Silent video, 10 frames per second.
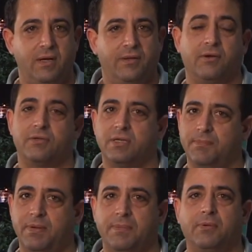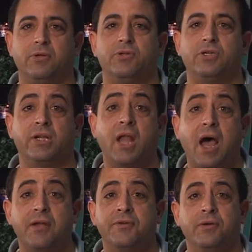There are some people who should
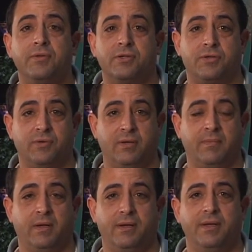not do this treatment,